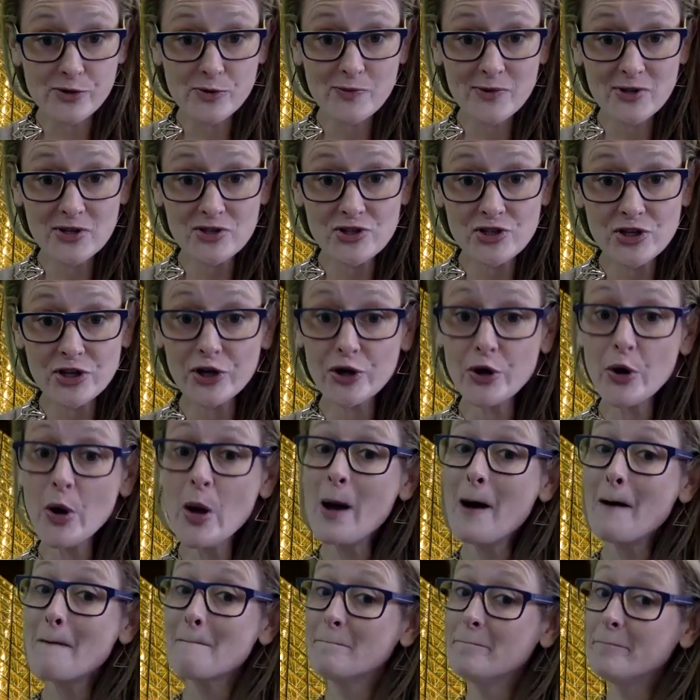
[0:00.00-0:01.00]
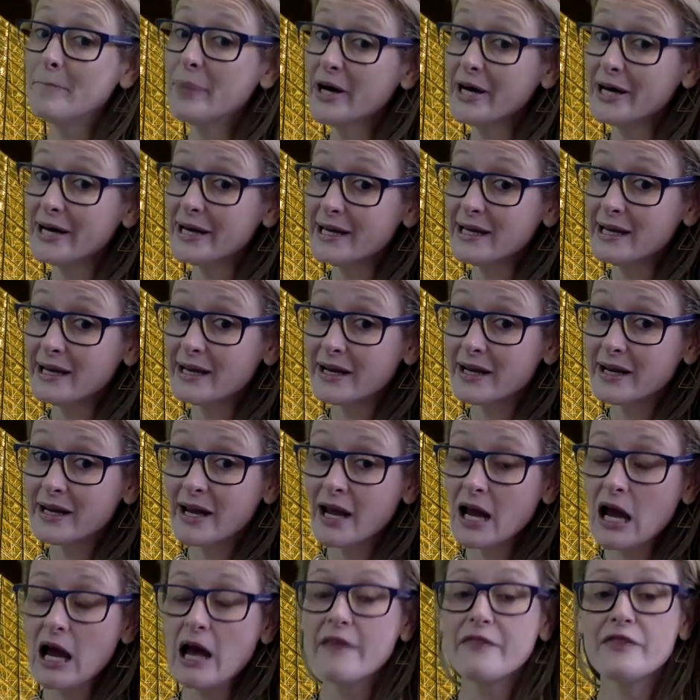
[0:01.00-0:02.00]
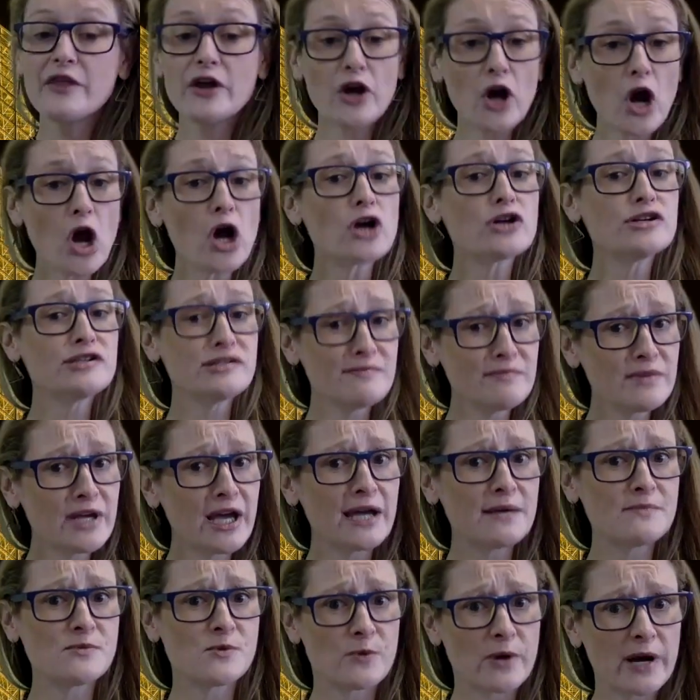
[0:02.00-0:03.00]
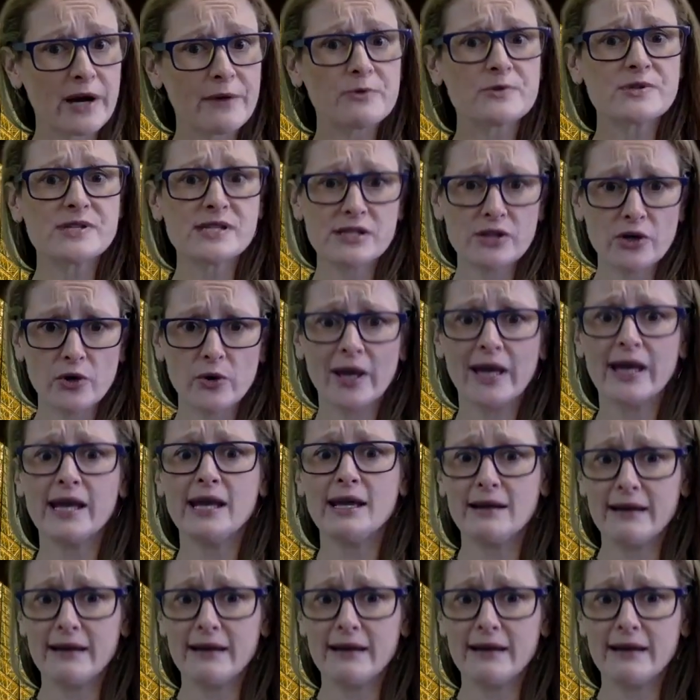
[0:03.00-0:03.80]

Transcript: this year, but there are some times where I will still hand